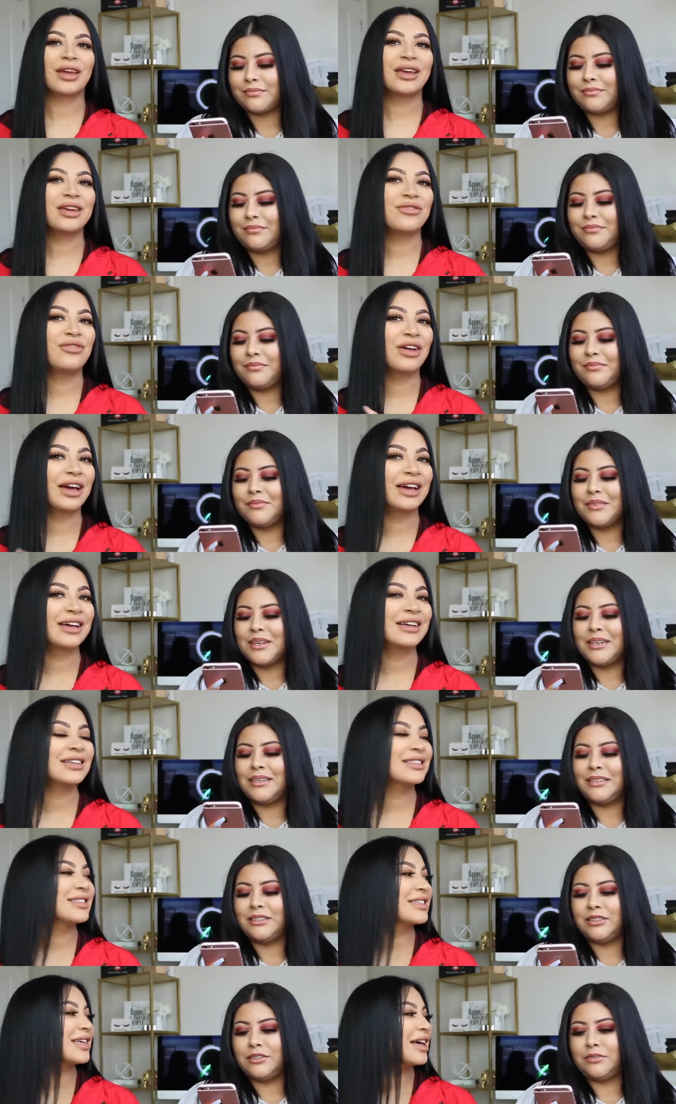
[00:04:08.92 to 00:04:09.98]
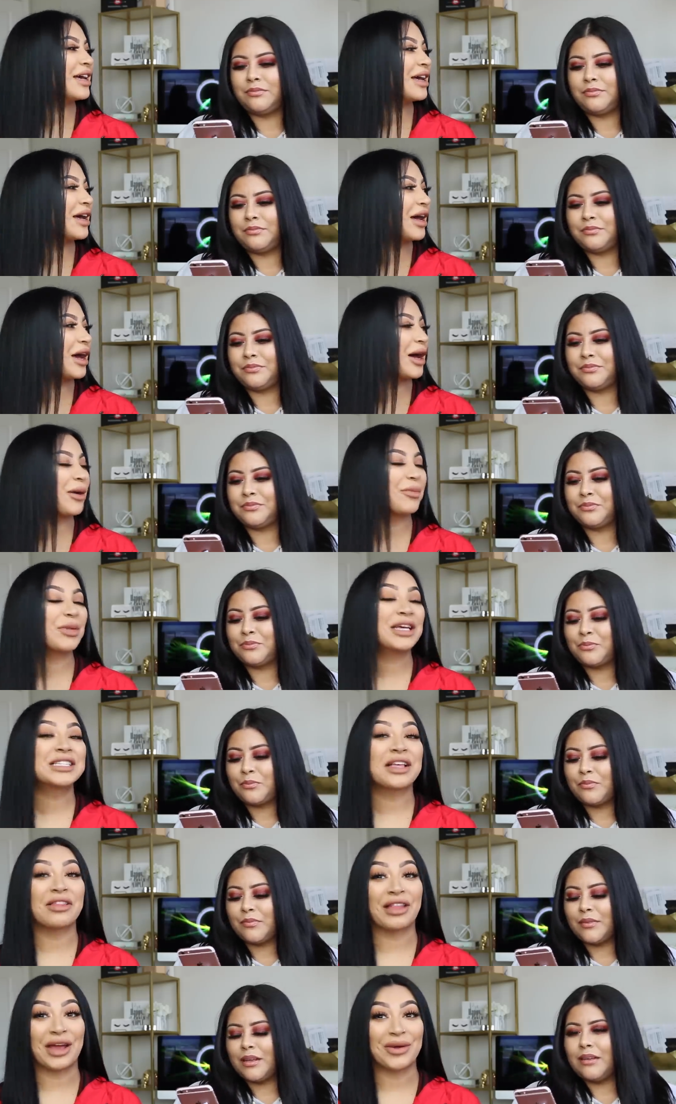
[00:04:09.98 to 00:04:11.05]
Speaker 1: Yvette um,
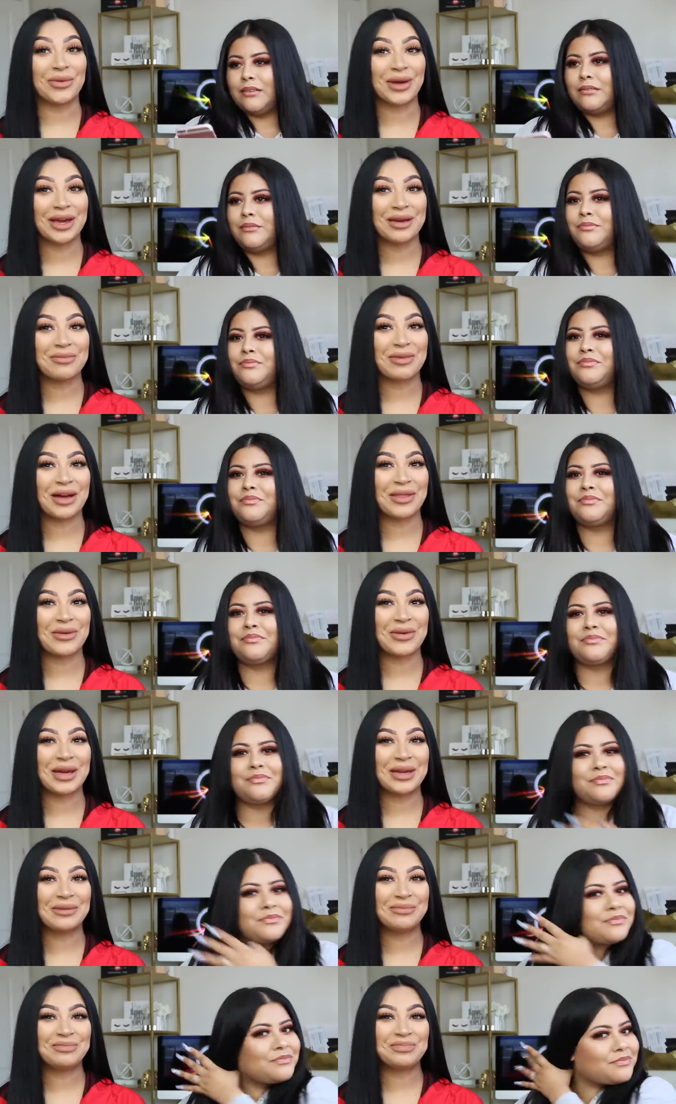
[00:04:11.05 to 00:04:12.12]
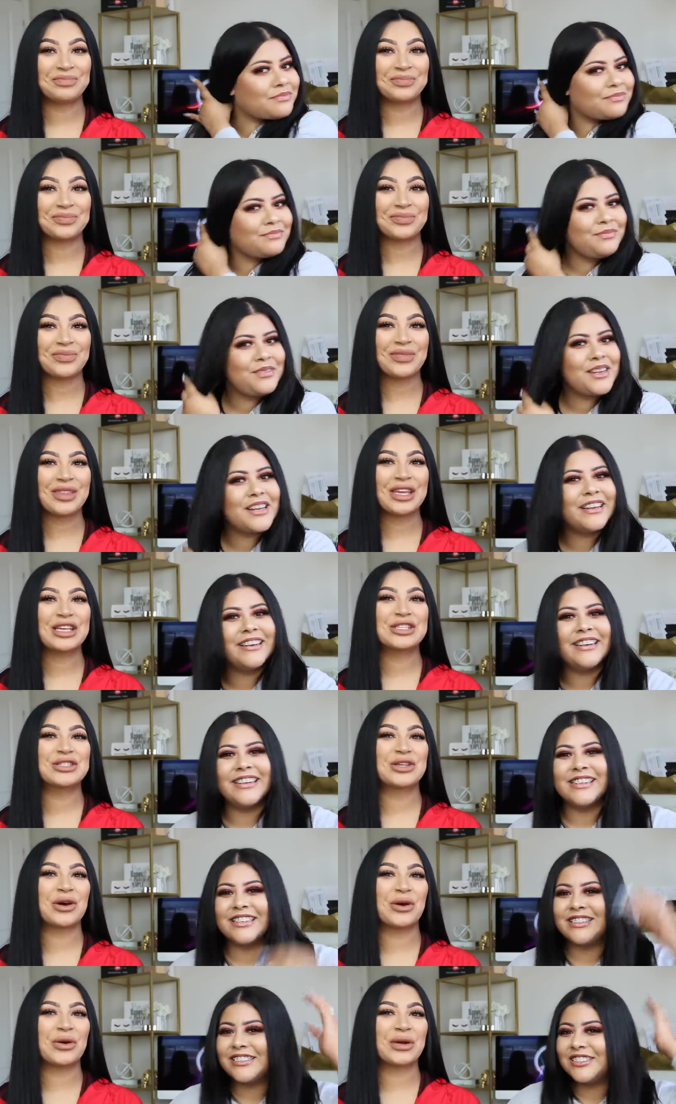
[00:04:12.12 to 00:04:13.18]
is a lightweight, by the way.
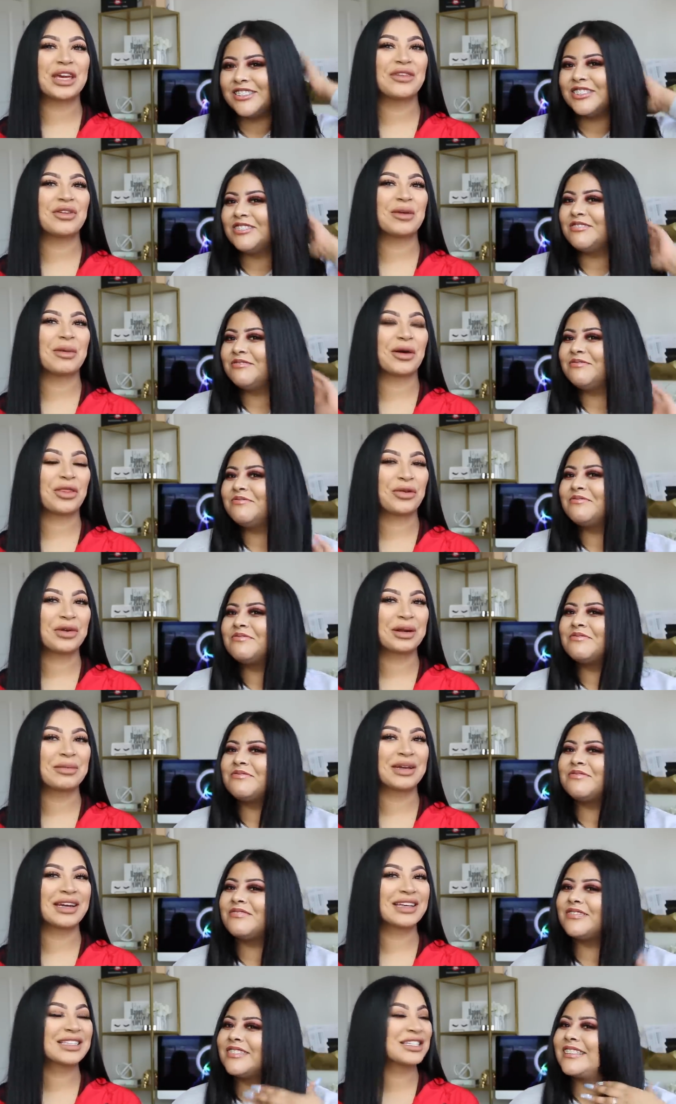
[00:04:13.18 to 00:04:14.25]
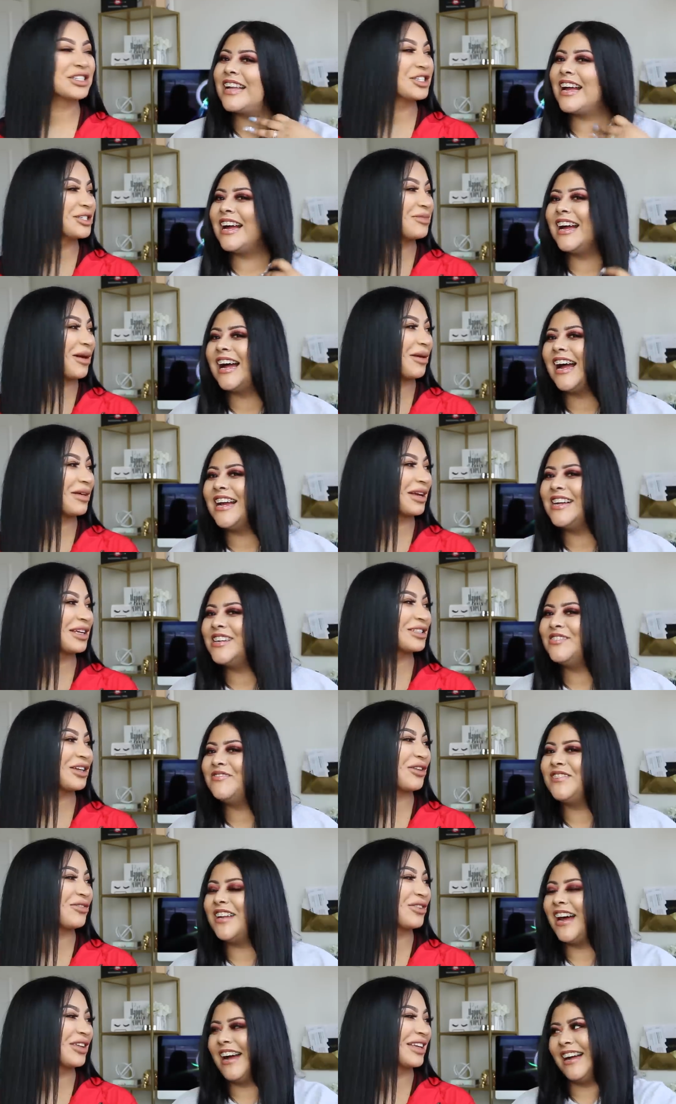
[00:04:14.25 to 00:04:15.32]
So give it about three minutes and she's
Speaker 2: probably going to
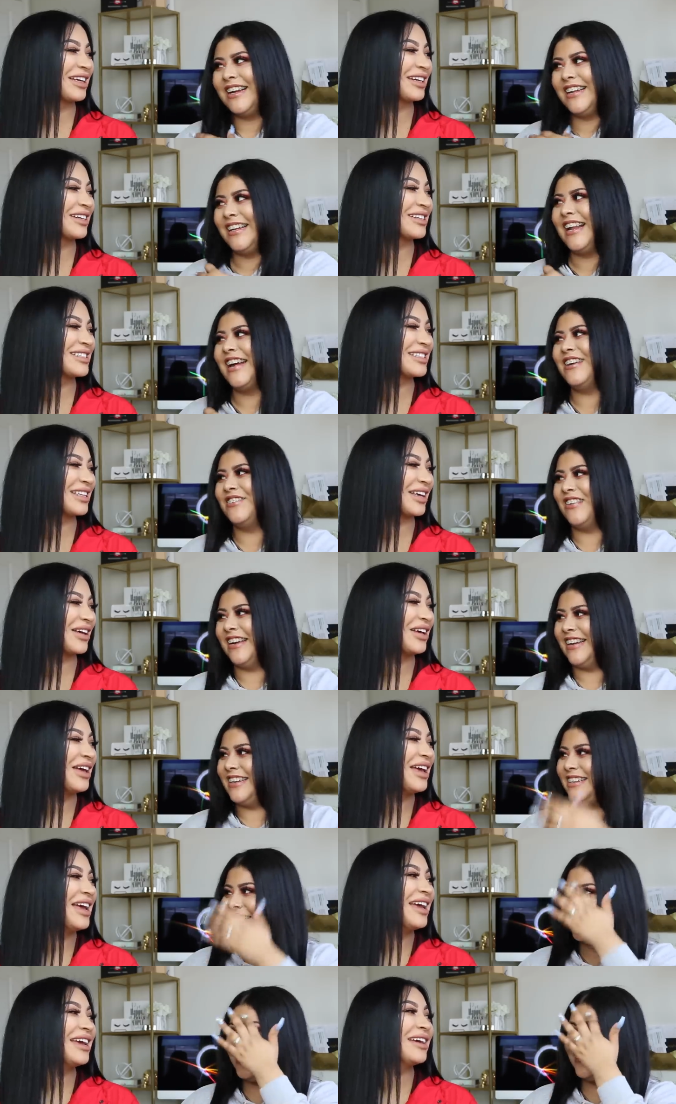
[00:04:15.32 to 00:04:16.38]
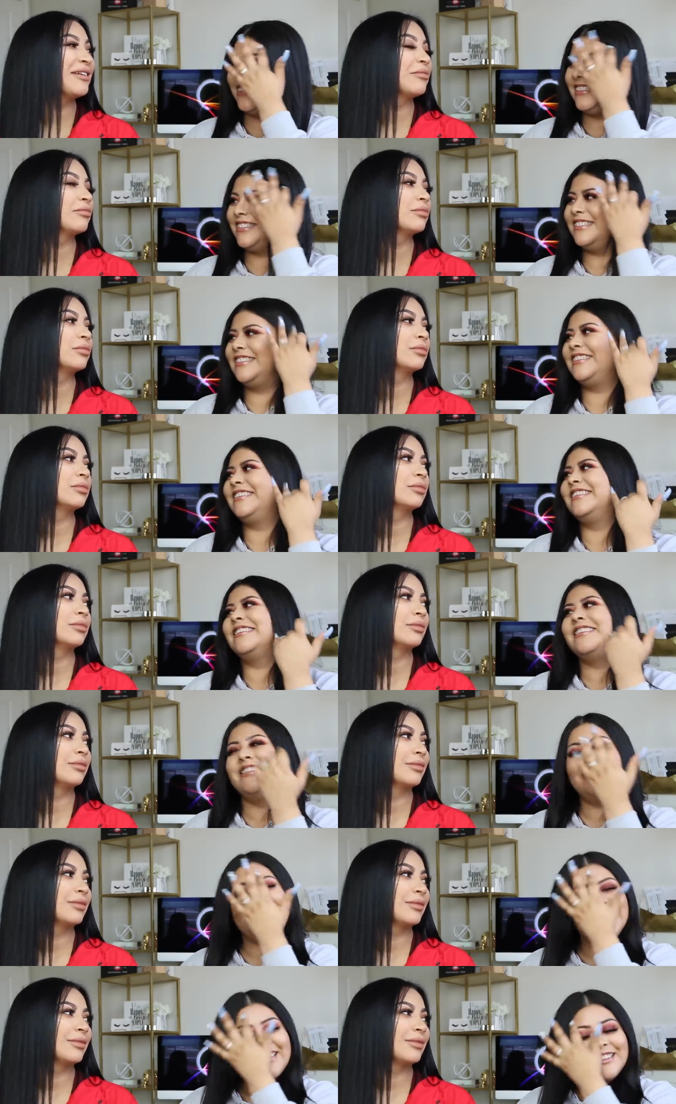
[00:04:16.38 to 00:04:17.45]
start feeling I am not a lightweight. Stuff.
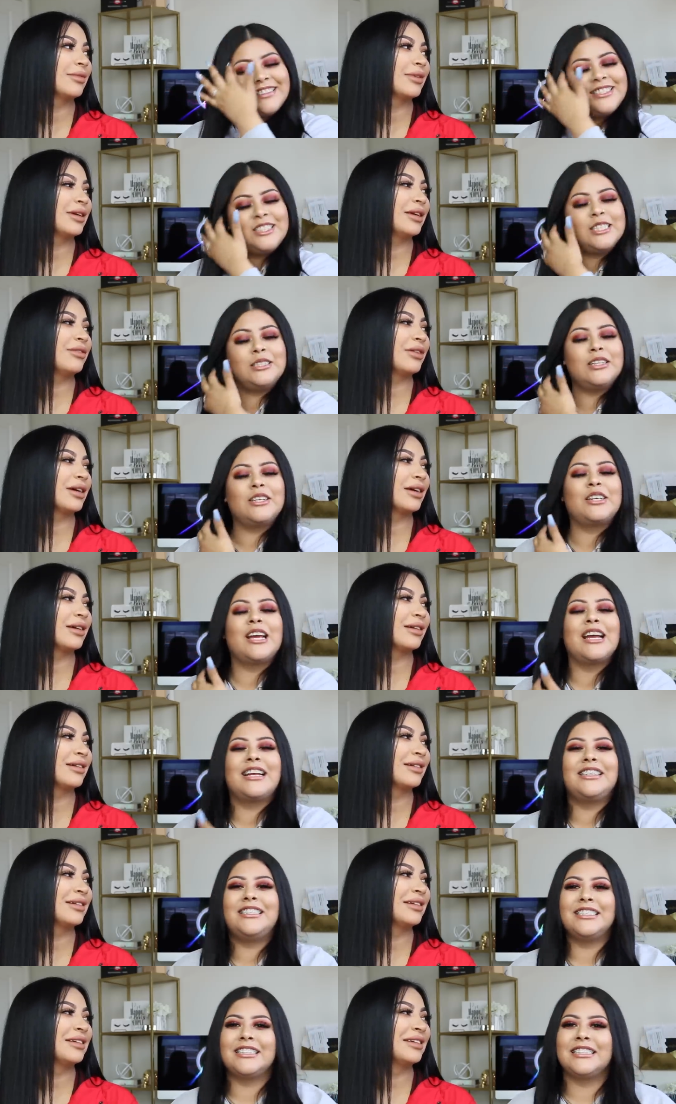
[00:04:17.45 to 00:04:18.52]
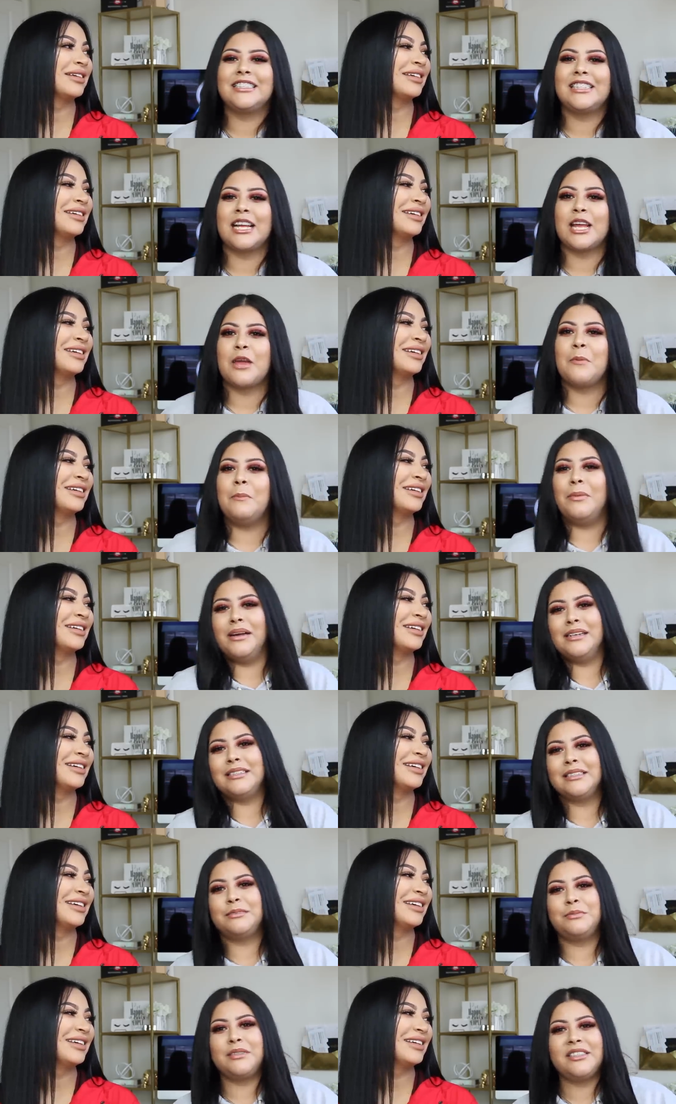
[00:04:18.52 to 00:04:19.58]
Just, okay, just because I get
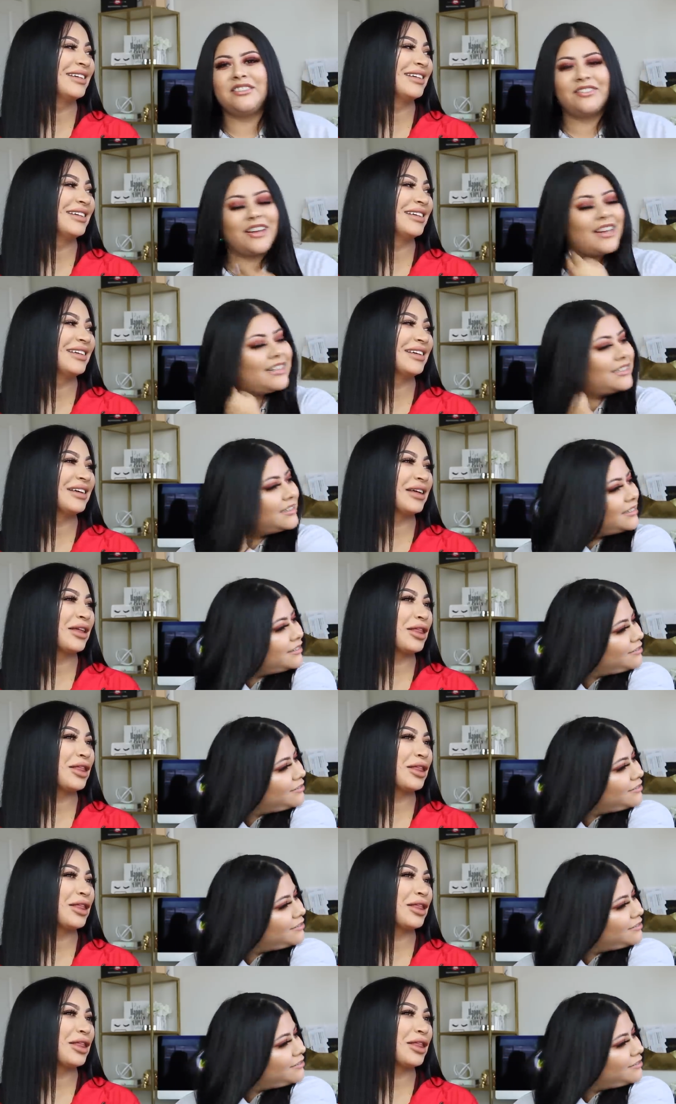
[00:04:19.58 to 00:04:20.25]
buzzed pretty fast?